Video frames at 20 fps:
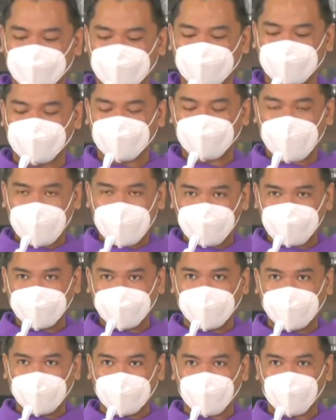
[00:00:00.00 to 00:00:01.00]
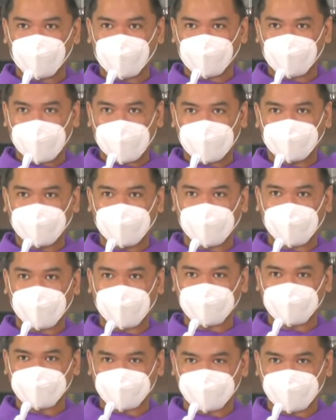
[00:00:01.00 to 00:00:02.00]
the family already
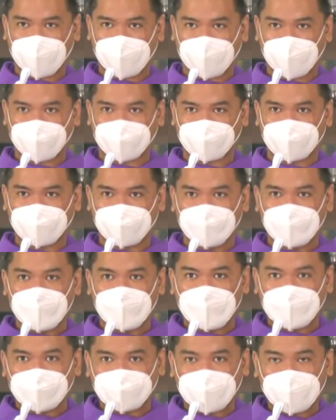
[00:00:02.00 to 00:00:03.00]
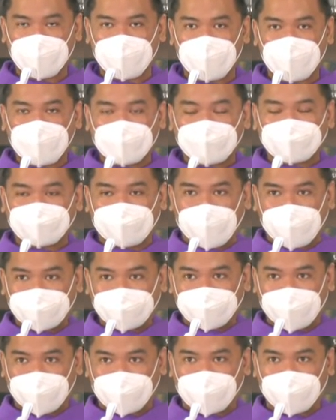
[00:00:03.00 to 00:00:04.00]
expect na
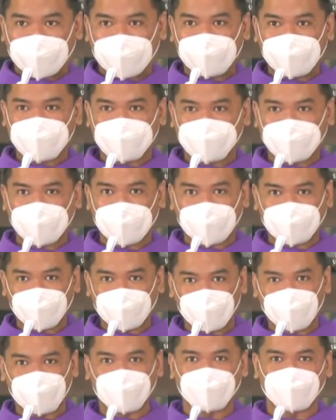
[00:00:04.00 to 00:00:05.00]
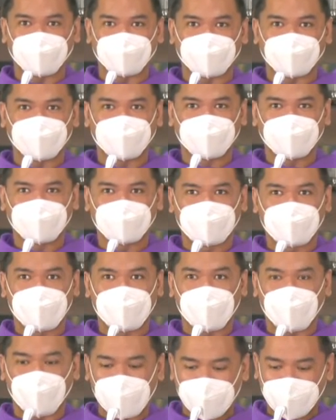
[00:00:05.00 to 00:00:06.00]
tatagal sila doon.
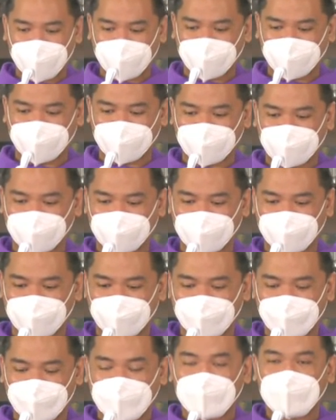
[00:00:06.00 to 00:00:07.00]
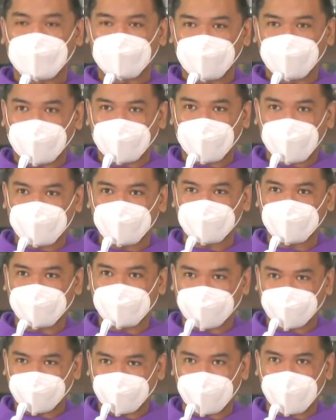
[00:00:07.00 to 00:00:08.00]
Why? Because
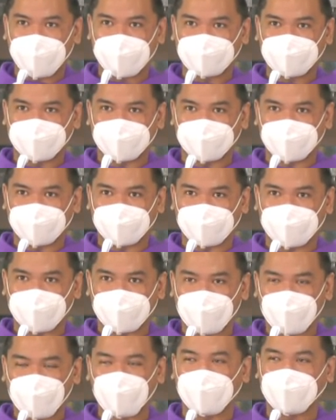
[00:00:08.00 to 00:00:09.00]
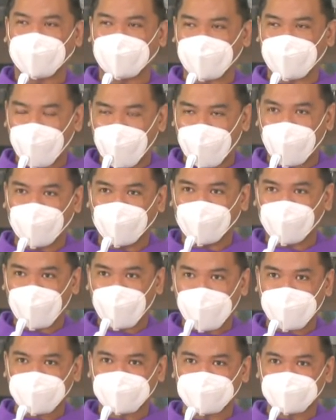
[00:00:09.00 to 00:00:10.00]
the father will
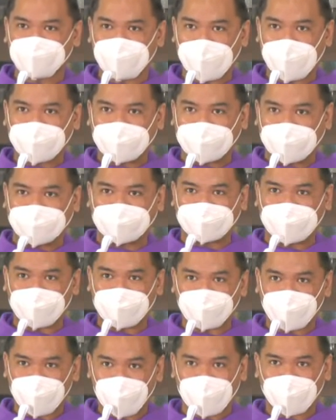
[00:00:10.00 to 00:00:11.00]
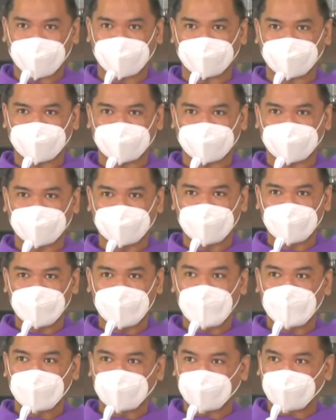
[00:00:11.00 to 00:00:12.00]
always make it a point
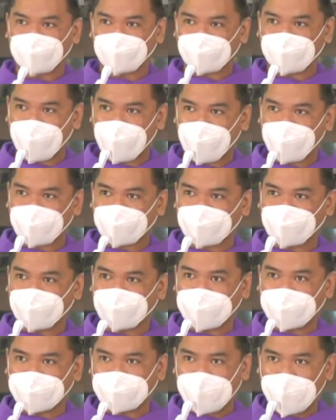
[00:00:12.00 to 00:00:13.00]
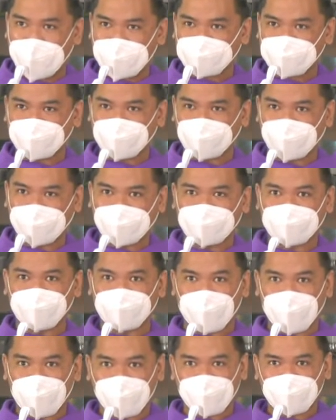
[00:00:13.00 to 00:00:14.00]
to talk to the gasoline
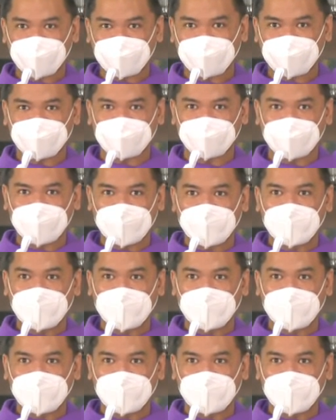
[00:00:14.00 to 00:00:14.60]
boys,